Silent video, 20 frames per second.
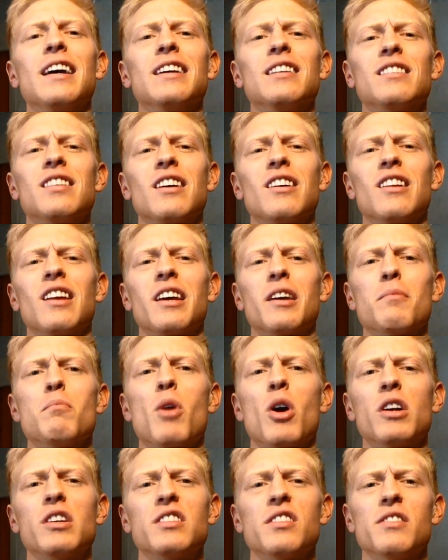until like
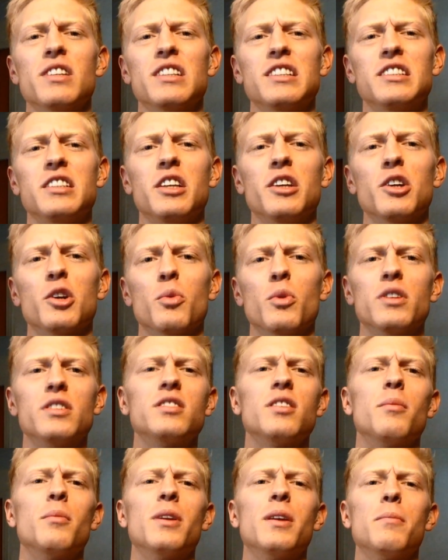March of this year, when
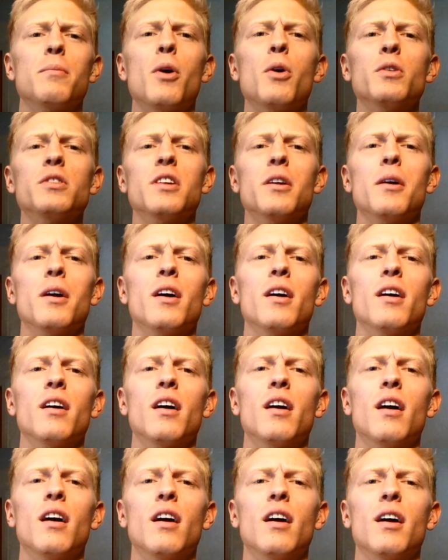somebody posted
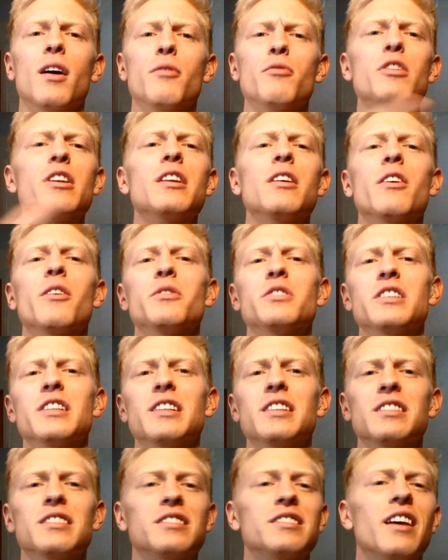a video of
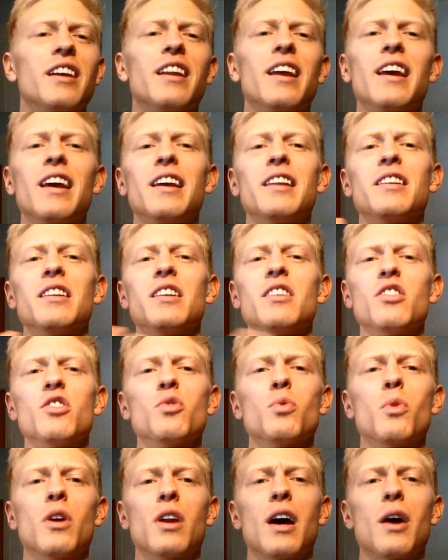Zyzz and said, "Hey, this
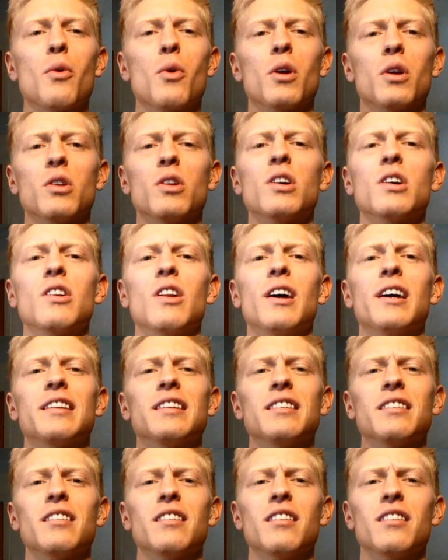is what I want to look like.
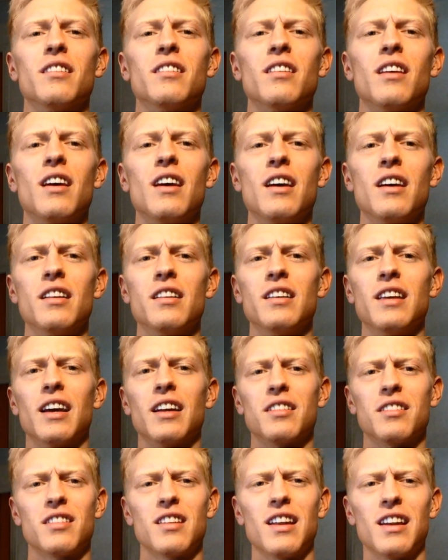This is the
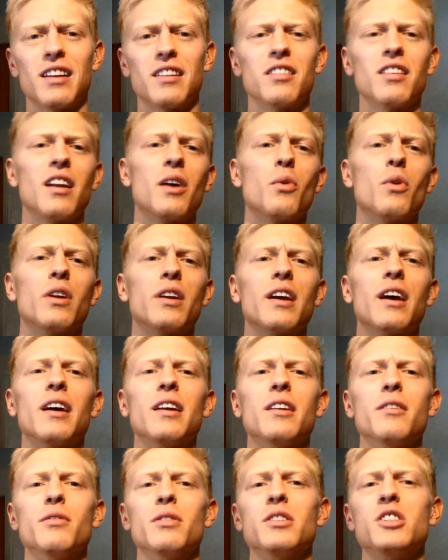aesthetics that I want to
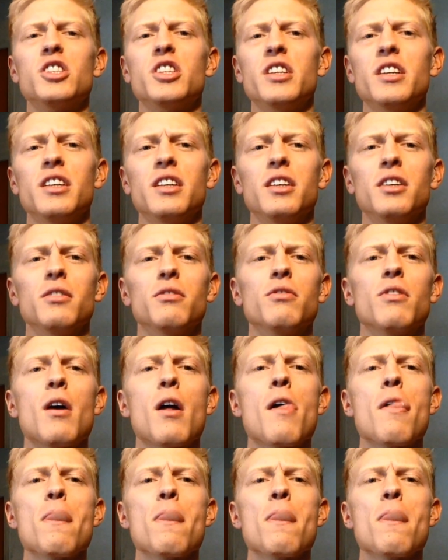kind of achieve."